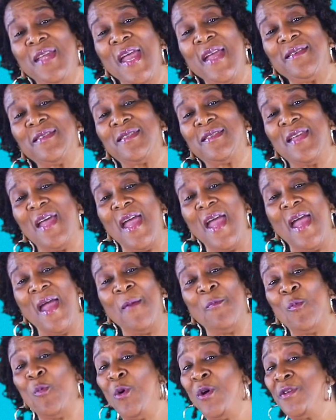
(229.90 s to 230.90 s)
next
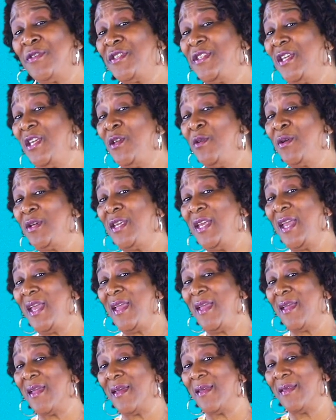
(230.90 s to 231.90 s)
time, we'll see you
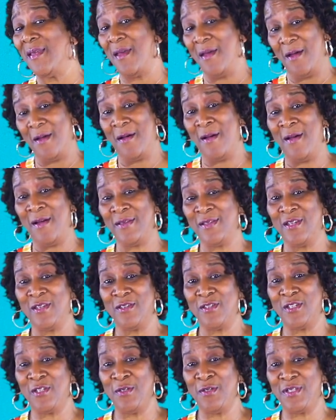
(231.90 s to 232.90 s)
again
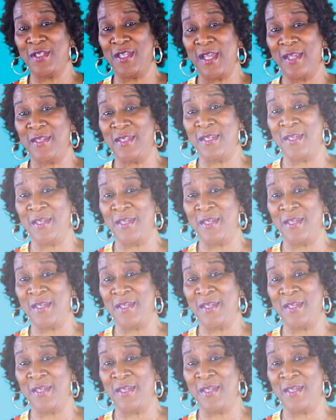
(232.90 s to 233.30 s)
on Tuesday